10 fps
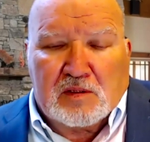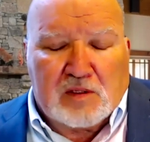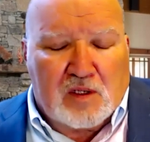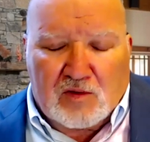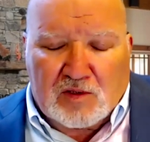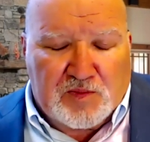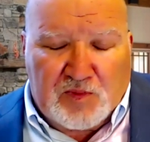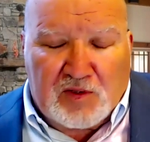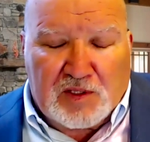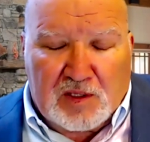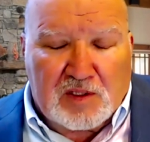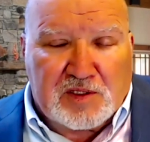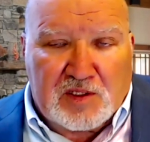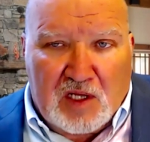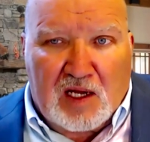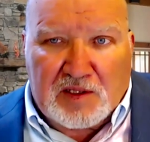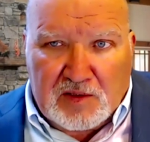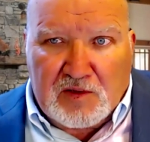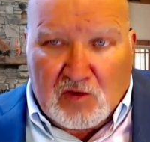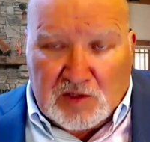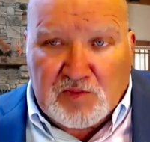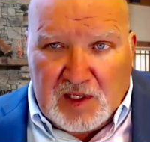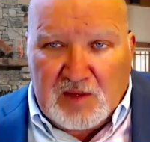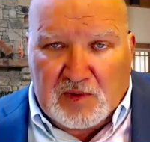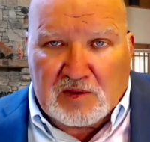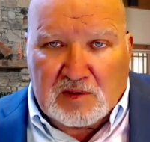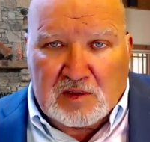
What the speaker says: No, spiritualists are not those people.